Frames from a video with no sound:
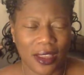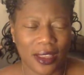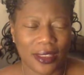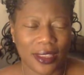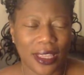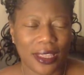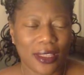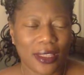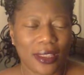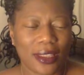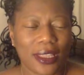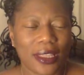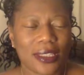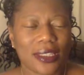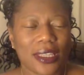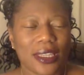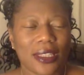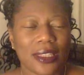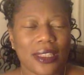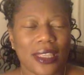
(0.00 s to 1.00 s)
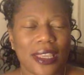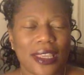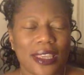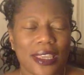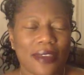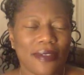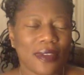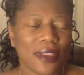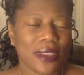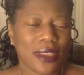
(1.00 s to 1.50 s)
they
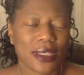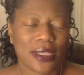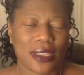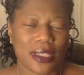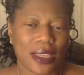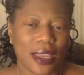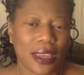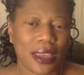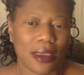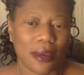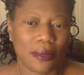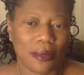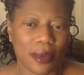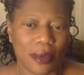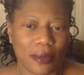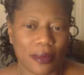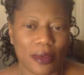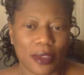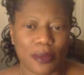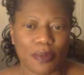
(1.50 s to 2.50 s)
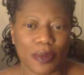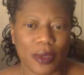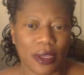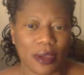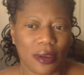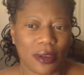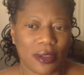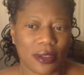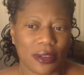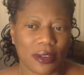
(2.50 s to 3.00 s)
give it this name. It was
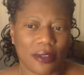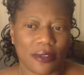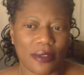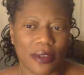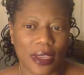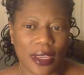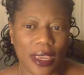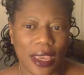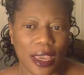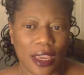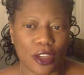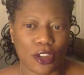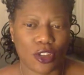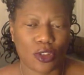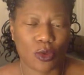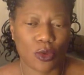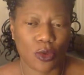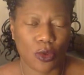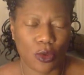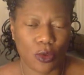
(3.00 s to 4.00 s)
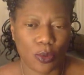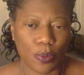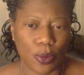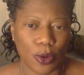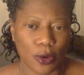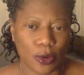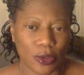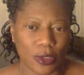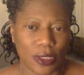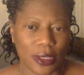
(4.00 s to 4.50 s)
because of a actual
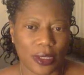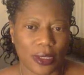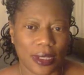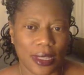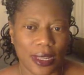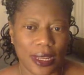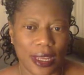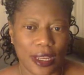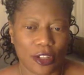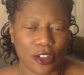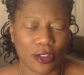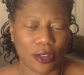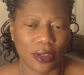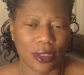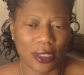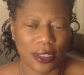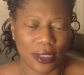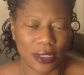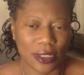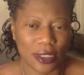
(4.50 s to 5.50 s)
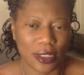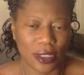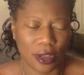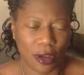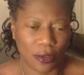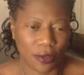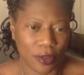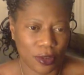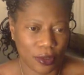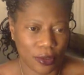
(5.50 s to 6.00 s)
person that actually
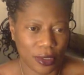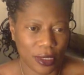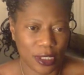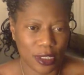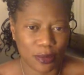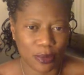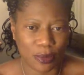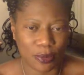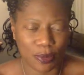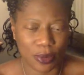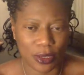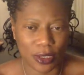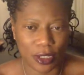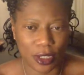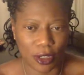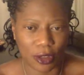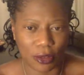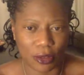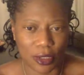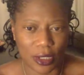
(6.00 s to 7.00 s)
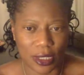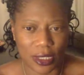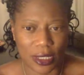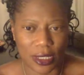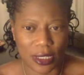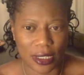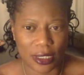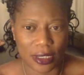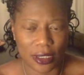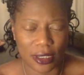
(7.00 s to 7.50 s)
discovered this particular
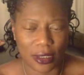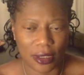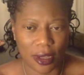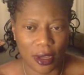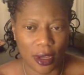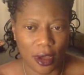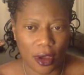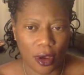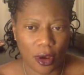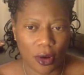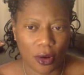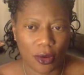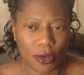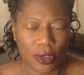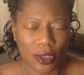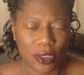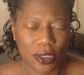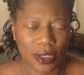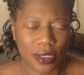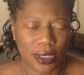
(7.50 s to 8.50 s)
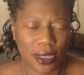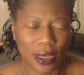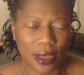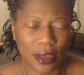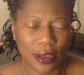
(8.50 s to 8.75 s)
disease, or this